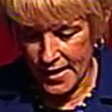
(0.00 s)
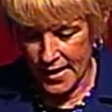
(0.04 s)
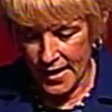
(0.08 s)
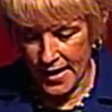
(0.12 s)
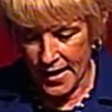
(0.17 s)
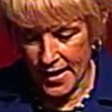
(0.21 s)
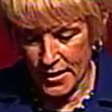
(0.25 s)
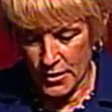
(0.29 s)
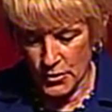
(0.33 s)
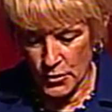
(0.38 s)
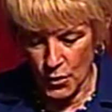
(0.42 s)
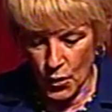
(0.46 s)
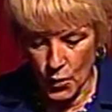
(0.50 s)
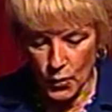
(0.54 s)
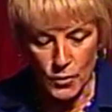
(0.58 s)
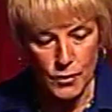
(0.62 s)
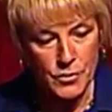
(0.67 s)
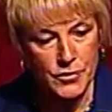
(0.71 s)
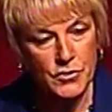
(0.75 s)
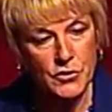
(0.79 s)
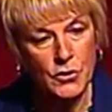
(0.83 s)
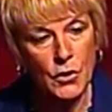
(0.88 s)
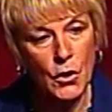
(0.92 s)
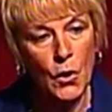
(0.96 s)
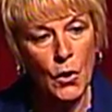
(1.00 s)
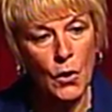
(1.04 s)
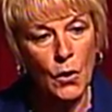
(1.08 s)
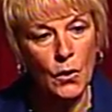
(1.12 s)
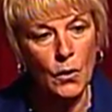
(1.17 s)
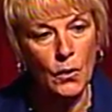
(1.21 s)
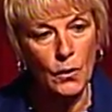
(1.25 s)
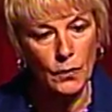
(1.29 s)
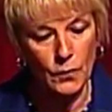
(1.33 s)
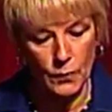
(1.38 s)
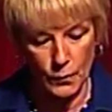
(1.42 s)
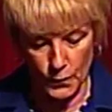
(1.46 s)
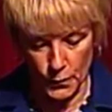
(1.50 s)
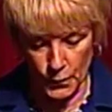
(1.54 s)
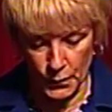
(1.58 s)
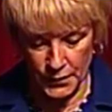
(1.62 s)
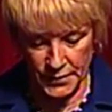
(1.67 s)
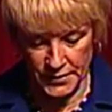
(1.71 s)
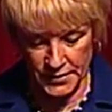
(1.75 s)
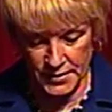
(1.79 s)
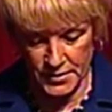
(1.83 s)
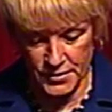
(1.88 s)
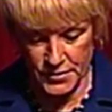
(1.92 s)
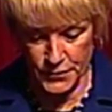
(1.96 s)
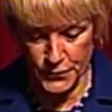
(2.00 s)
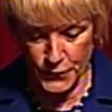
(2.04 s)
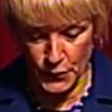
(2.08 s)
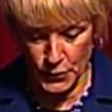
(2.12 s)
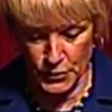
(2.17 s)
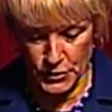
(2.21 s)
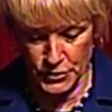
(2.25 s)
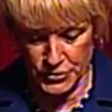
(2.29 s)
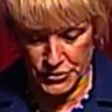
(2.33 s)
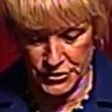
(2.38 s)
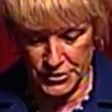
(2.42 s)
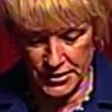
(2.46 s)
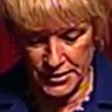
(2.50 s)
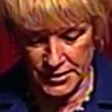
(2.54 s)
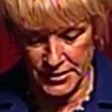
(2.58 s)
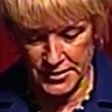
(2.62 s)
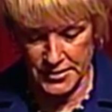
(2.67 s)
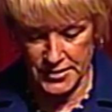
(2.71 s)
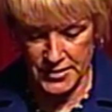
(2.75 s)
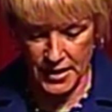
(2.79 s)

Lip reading: And Knoll's goal with these furnishings